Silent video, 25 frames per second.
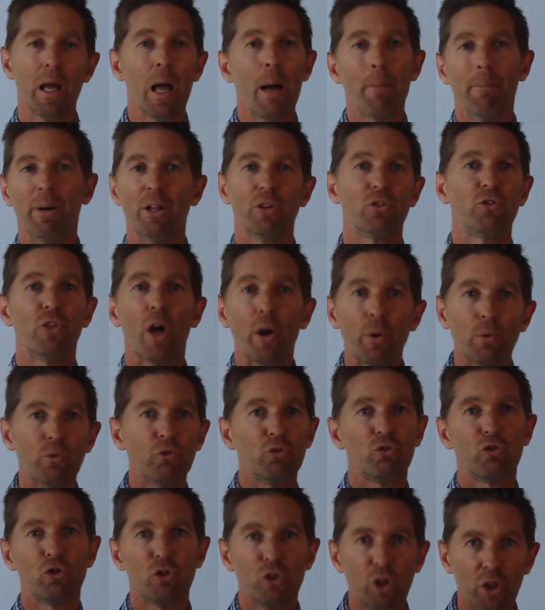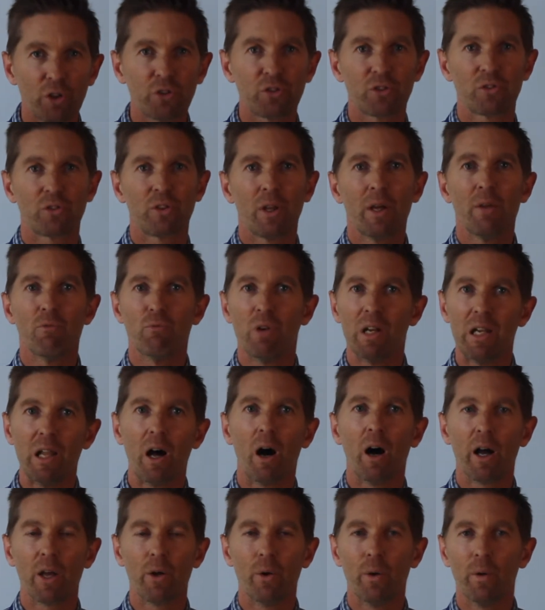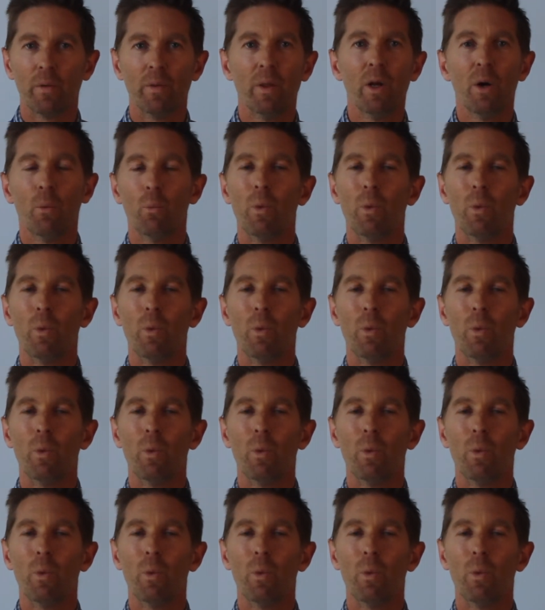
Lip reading: But don't just rely on,